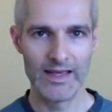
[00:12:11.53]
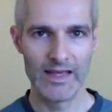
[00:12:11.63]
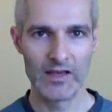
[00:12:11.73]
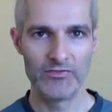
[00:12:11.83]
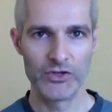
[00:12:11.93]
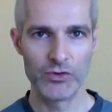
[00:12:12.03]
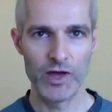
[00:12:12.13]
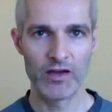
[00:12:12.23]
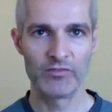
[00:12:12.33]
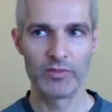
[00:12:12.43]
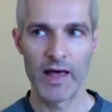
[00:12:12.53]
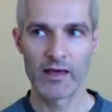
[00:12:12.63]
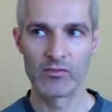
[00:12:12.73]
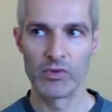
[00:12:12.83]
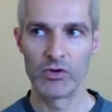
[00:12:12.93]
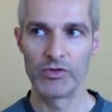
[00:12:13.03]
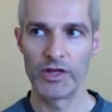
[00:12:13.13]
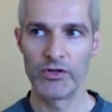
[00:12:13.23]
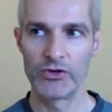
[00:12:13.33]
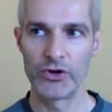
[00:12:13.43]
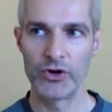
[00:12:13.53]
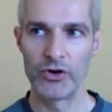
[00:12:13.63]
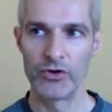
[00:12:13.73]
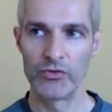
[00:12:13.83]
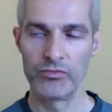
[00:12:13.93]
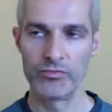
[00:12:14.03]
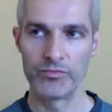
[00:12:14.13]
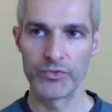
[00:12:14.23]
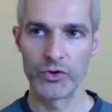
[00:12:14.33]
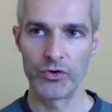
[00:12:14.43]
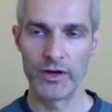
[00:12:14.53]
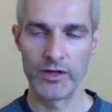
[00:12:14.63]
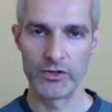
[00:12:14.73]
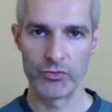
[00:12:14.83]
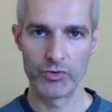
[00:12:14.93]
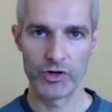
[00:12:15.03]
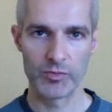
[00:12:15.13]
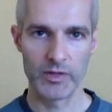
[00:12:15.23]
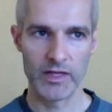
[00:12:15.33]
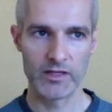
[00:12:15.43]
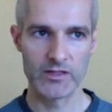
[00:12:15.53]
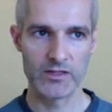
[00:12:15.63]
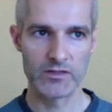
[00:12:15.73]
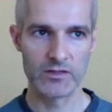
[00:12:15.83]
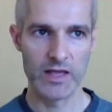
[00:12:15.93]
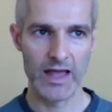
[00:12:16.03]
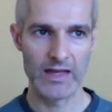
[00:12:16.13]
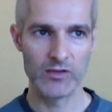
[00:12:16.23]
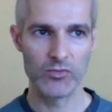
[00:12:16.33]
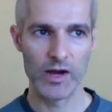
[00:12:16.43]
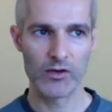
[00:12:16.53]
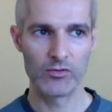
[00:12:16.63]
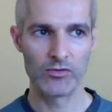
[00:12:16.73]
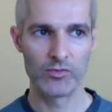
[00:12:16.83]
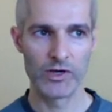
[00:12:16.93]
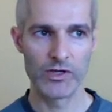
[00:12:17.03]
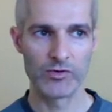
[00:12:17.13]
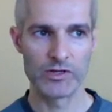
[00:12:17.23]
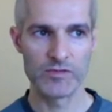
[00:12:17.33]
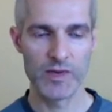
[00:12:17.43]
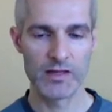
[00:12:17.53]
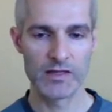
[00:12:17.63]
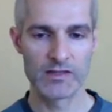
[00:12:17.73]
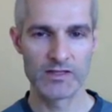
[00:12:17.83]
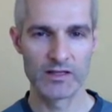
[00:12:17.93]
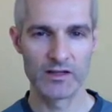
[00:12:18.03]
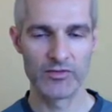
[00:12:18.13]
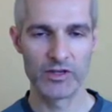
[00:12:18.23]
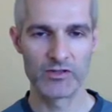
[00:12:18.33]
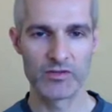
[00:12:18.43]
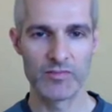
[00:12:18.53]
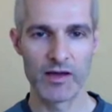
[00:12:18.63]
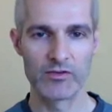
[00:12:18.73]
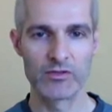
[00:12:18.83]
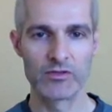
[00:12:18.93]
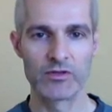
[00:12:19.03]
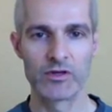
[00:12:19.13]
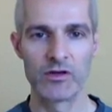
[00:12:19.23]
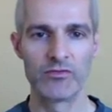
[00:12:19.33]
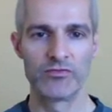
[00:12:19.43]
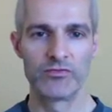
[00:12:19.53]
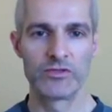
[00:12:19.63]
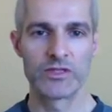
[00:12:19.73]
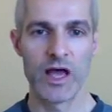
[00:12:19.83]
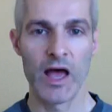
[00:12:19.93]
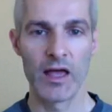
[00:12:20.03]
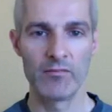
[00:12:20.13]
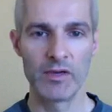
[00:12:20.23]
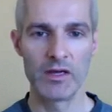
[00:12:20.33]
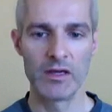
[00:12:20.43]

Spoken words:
if you have black mold in your home or in your workplace, anywhere where you are spending significant amount of time,